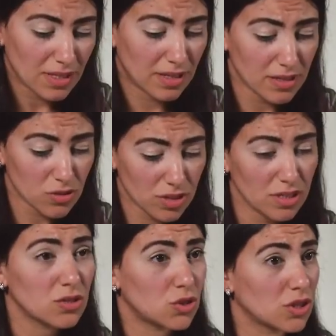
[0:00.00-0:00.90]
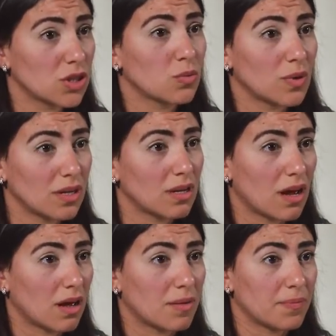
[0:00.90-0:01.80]
the insulin injection will
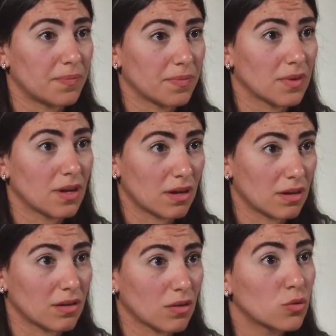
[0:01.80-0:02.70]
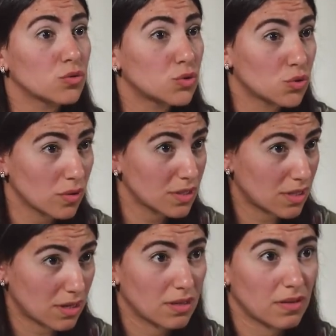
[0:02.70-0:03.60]
control
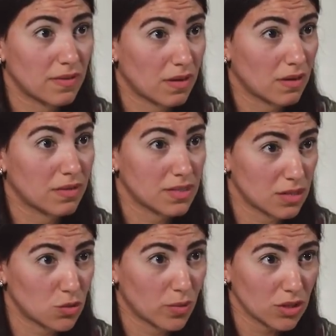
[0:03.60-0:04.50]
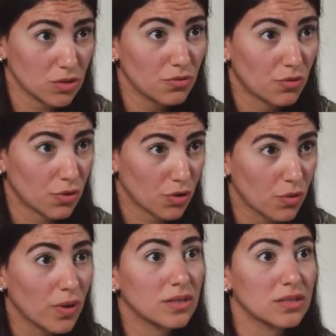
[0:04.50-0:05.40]
the situation for
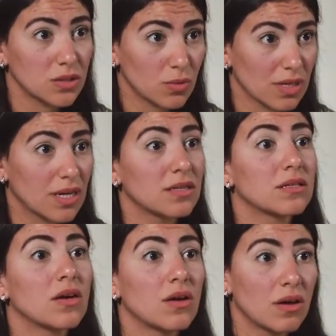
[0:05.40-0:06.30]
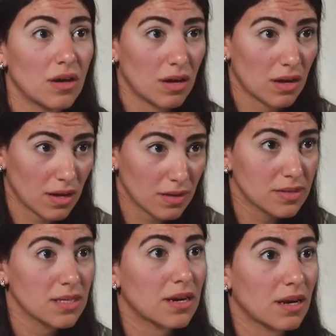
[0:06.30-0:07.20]
you, and you will get
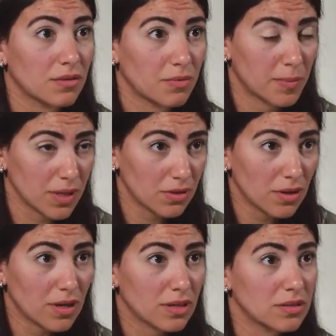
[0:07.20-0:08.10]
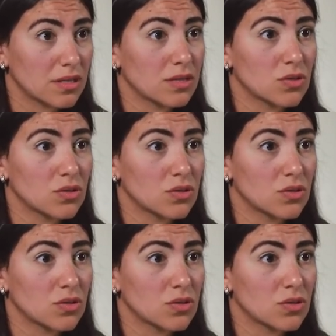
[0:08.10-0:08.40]
healthier and better, and the